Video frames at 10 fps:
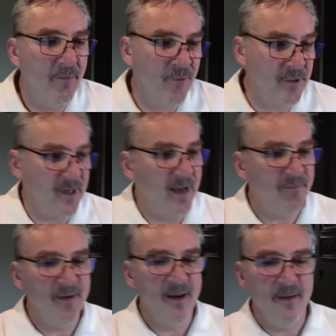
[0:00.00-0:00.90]
First
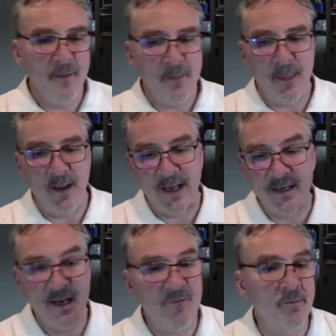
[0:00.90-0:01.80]
off,
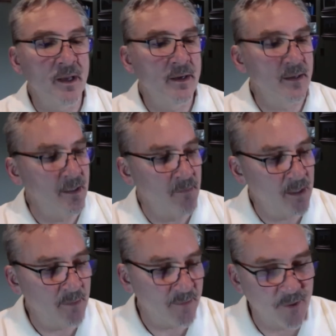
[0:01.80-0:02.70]
I'd never been, and me
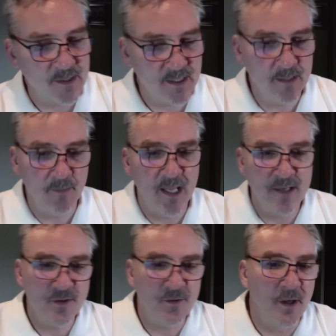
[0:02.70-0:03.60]
and my friend Tim
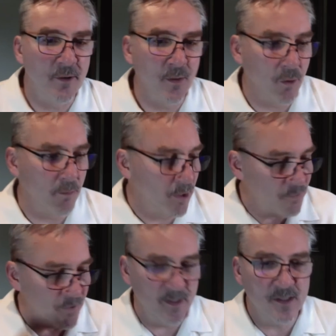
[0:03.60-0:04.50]
Lance are going. We're
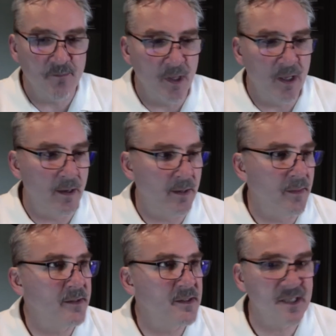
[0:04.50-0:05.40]
both in this
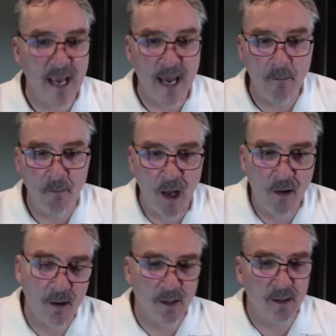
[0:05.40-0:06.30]
the SAM
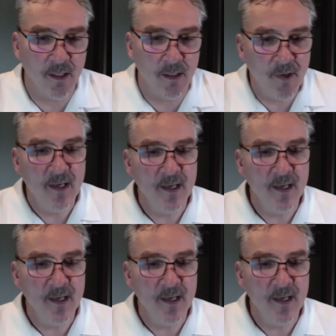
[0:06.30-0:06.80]
Model Car Club.